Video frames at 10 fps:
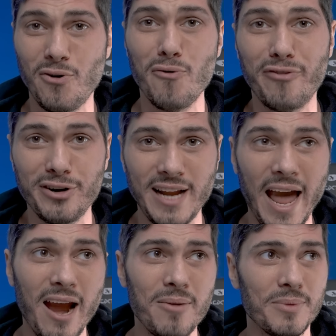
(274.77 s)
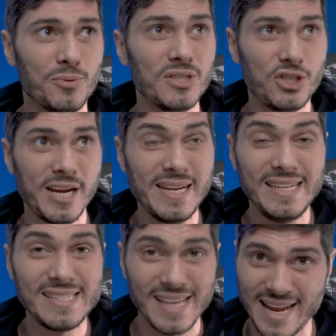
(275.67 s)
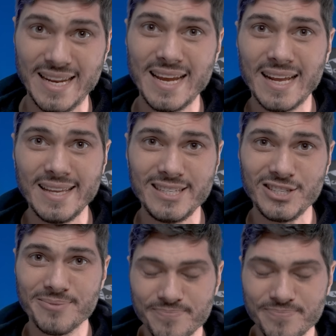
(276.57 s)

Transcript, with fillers: over there between Chinese and English.